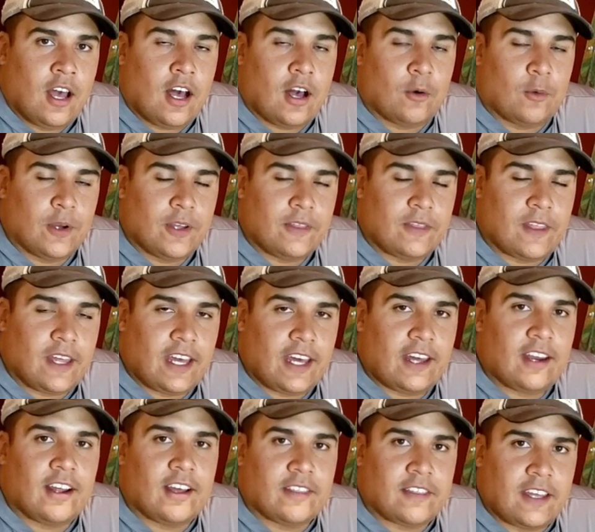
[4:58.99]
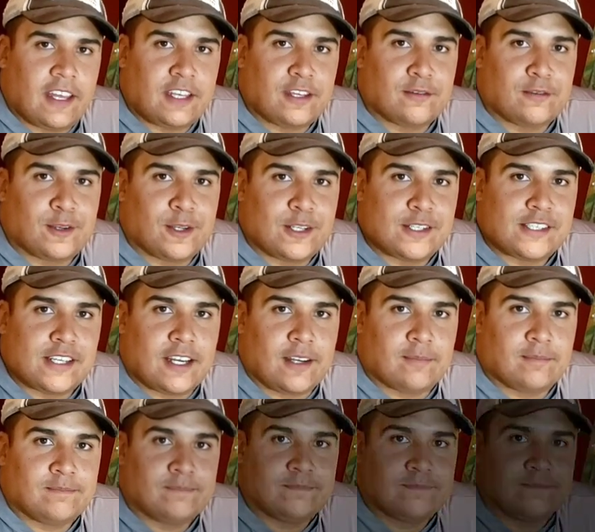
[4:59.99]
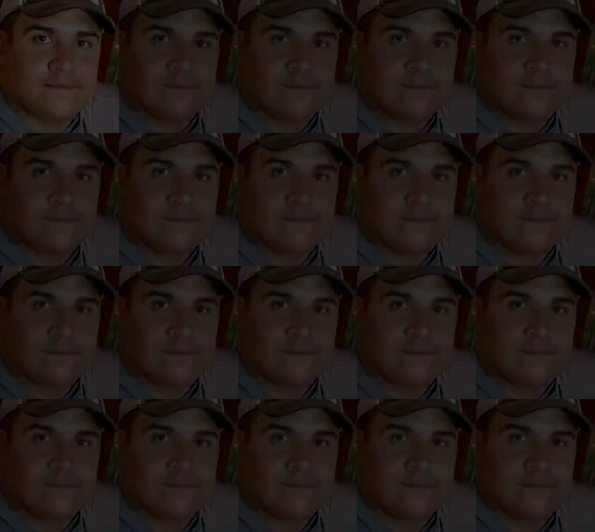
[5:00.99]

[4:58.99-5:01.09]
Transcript: With that, I thank you for your time.